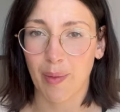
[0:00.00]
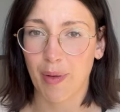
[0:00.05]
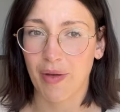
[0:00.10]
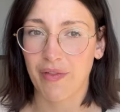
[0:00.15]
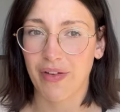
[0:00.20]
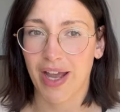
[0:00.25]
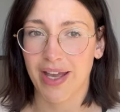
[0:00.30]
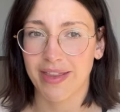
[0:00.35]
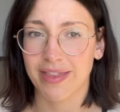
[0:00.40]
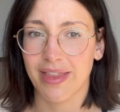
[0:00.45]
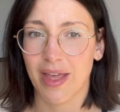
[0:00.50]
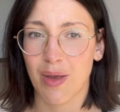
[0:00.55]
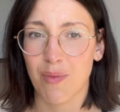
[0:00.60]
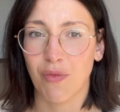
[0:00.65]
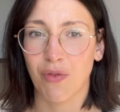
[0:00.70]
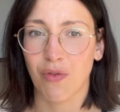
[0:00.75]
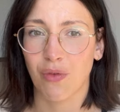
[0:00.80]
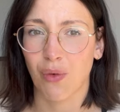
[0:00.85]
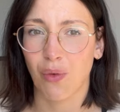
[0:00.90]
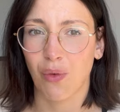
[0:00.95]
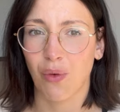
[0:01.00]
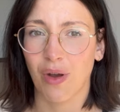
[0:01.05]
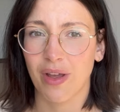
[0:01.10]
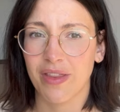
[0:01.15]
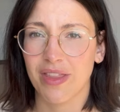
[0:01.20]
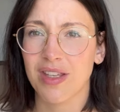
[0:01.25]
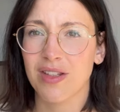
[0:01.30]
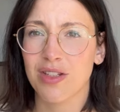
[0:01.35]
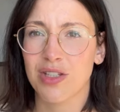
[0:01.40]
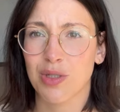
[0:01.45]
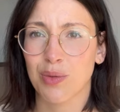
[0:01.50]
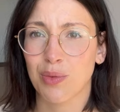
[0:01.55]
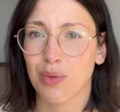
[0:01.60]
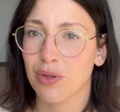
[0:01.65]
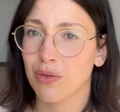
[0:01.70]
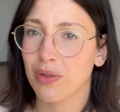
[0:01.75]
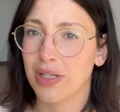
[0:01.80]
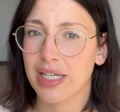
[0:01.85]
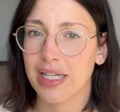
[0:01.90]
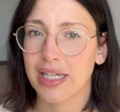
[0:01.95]
I've had them for I think 2 or
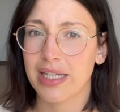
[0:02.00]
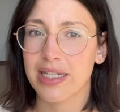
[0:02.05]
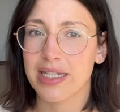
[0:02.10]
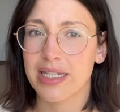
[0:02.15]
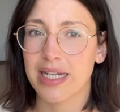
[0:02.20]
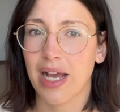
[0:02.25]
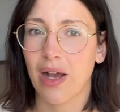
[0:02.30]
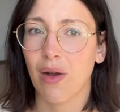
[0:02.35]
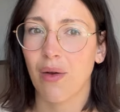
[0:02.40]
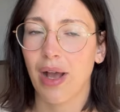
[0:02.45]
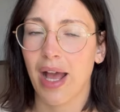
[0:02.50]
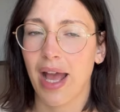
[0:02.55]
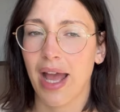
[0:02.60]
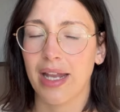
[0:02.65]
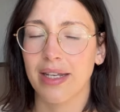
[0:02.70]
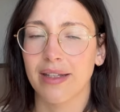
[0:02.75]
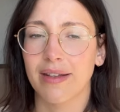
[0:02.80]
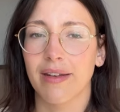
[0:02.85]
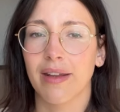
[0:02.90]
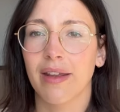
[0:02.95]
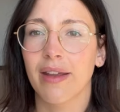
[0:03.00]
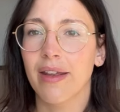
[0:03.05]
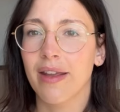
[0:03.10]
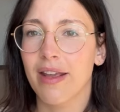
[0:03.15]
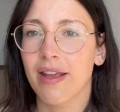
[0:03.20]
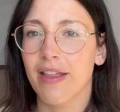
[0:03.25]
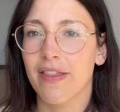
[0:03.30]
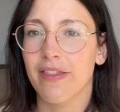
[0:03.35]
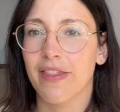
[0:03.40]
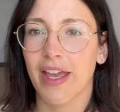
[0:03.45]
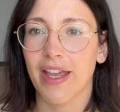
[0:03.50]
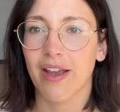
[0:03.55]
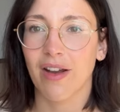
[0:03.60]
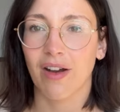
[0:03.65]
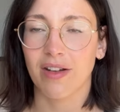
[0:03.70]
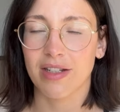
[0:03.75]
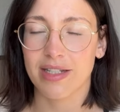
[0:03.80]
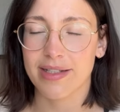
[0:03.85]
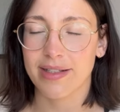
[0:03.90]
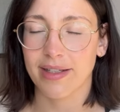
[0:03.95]
3 years now and they are
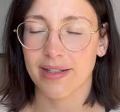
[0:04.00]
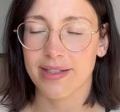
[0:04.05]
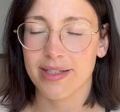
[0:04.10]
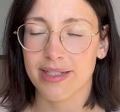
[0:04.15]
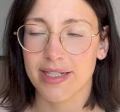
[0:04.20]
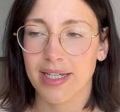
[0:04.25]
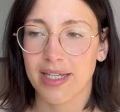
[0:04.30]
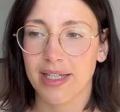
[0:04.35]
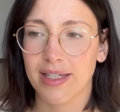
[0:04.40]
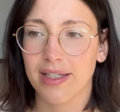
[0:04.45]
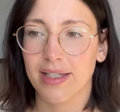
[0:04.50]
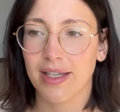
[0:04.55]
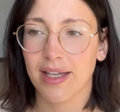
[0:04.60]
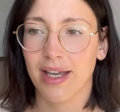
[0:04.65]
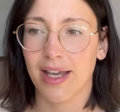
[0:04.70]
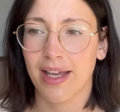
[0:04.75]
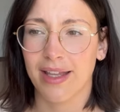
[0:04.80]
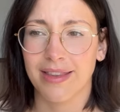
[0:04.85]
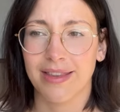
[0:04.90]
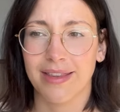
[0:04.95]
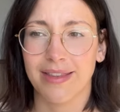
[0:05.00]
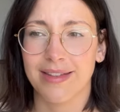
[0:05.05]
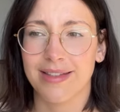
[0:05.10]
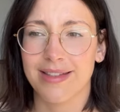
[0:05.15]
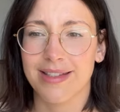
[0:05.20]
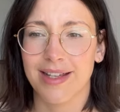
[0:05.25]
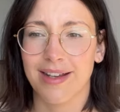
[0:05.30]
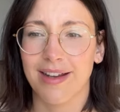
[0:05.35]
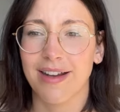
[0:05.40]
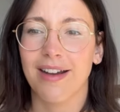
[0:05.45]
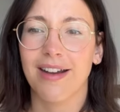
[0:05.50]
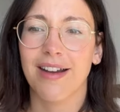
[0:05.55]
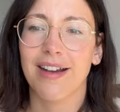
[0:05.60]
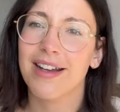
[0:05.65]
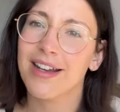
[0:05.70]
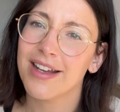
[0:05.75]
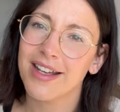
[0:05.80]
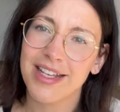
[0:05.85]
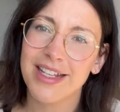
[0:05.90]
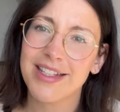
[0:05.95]
disgusting, and
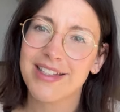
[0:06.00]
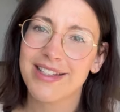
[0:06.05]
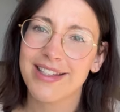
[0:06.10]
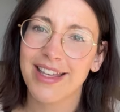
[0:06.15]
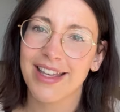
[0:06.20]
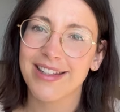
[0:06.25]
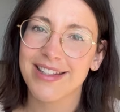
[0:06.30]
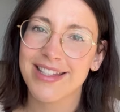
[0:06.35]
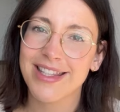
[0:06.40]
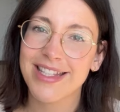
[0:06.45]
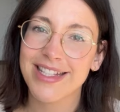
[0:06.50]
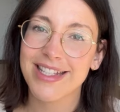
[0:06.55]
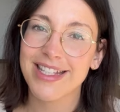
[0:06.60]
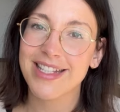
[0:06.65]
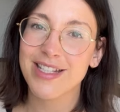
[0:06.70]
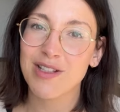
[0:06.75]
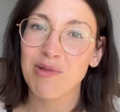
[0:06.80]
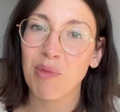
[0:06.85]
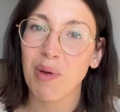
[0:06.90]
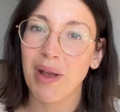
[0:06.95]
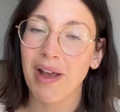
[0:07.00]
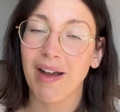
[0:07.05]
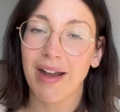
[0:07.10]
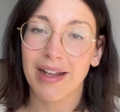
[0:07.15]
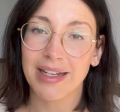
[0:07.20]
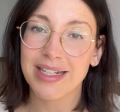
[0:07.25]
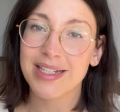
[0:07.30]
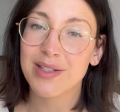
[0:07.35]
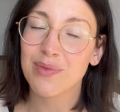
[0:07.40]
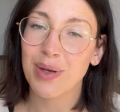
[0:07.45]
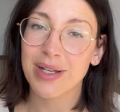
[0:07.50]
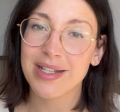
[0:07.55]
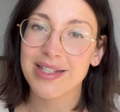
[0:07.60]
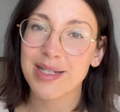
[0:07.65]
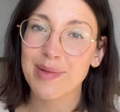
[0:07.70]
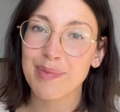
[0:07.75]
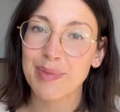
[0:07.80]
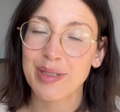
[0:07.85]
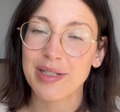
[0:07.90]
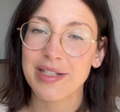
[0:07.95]
it's getting to the season where I need to wear
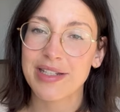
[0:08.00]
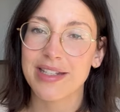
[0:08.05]
slippers.